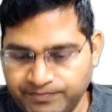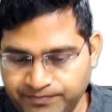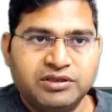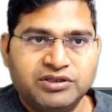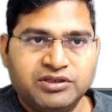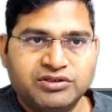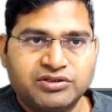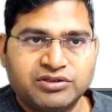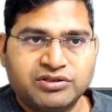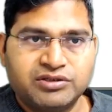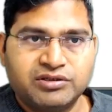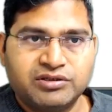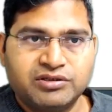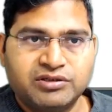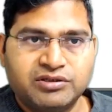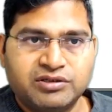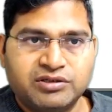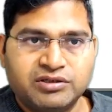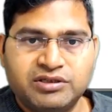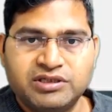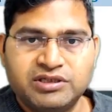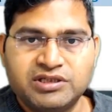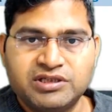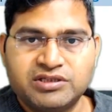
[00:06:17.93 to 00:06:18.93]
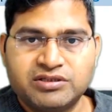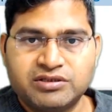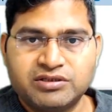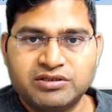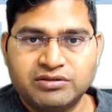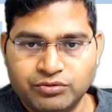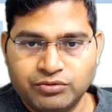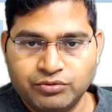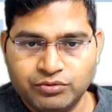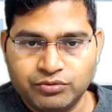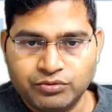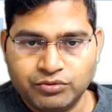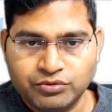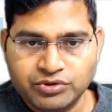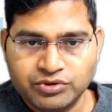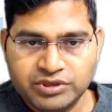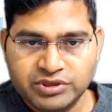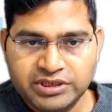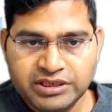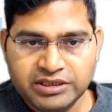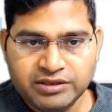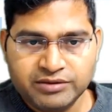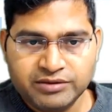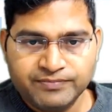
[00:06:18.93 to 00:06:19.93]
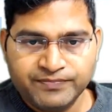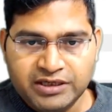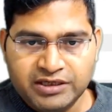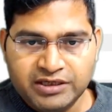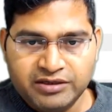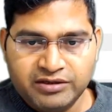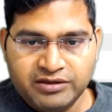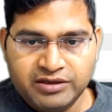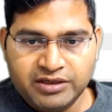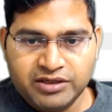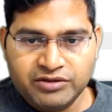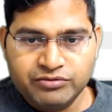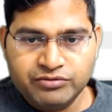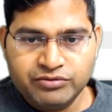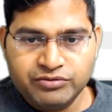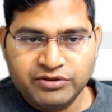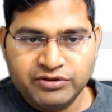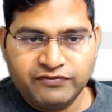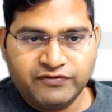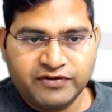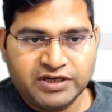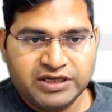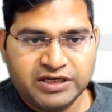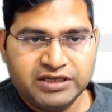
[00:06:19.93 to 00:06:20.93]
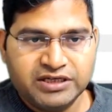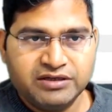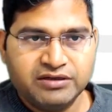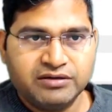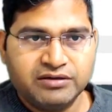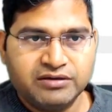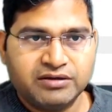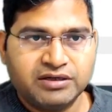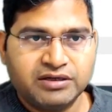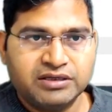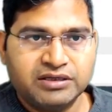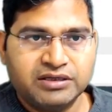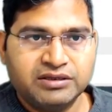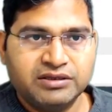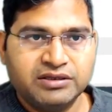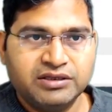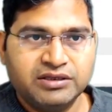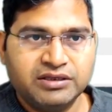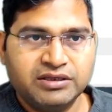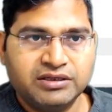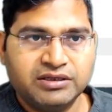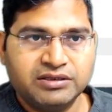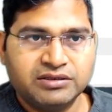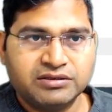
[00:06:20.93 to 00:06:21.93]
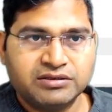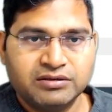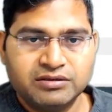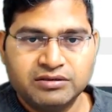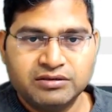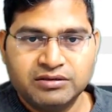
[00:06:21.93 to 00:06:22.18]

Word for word: insert these two rows there and now if I run this